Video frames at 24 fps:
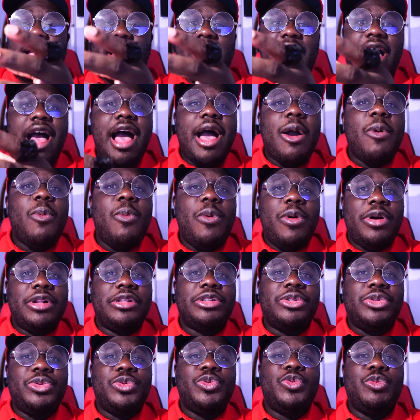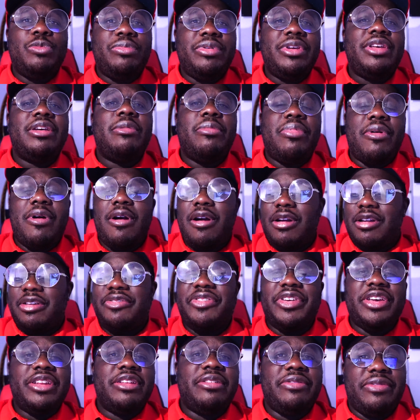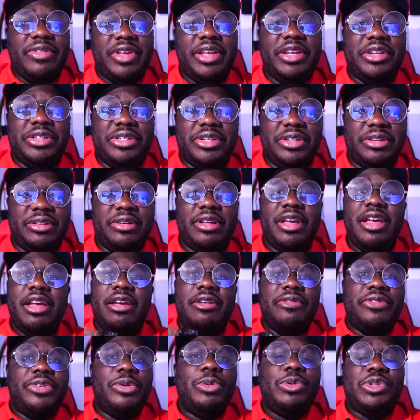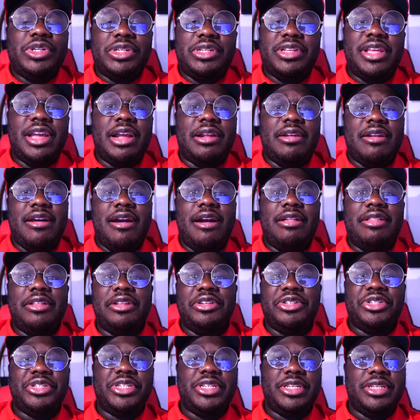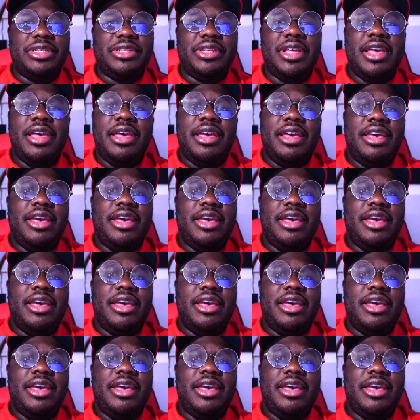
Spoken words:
I want to be a part of innovation, future technologies,